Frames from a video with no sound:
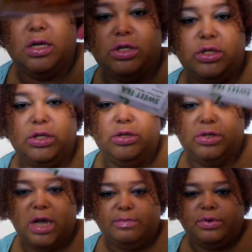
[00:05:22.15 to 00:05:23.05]
So a little
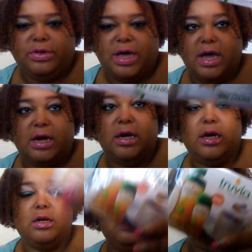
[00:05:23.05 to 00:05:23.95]
sample of that,
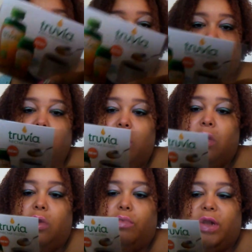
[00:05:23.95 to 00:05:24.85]
a little
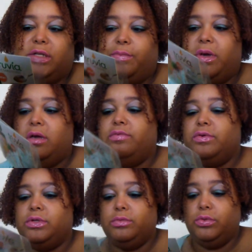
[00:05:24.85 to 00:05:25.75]
recipe
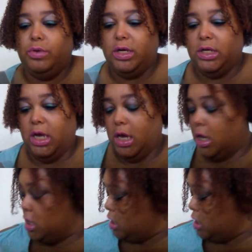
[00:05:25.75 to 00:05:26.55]
for some sweet tea.